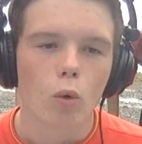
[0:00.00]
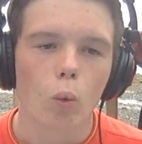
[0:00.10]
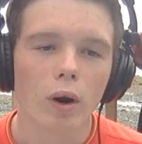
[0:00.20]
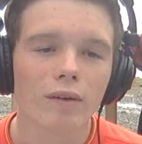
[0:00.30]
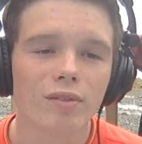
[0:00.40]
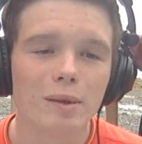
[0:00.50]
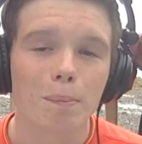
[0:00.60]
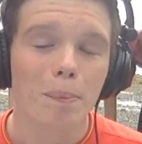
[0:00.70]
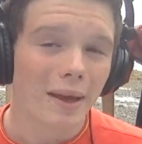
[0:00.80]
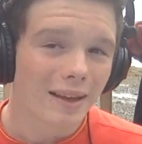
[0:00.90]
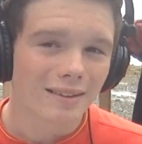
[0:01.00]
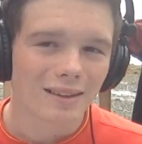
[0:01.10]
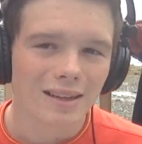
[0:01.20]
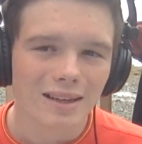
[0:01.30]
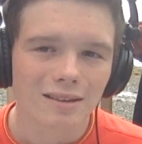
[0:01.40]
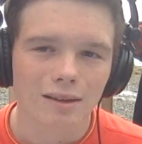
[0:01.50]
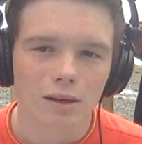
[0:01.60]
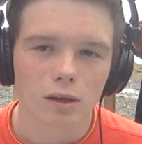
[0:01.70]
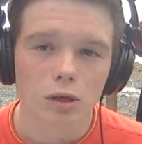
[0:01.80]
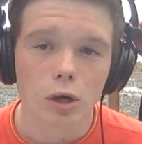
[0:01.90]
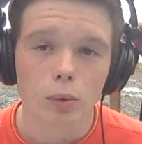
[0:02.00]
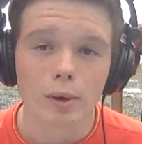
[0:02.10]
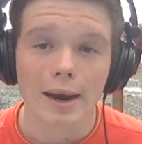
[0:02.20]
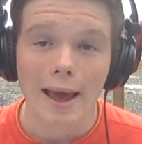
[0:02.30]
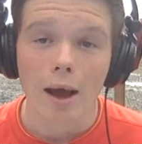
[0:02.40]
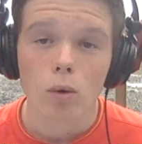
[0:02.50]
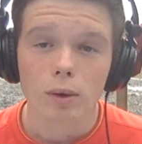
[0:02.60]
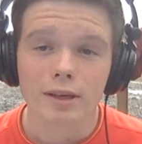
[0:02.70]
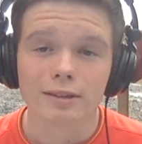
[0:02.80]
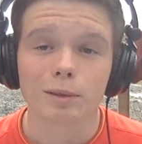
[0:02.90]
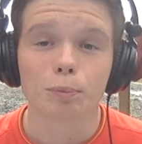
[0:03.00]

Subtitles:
One of the biggest leagues known now is the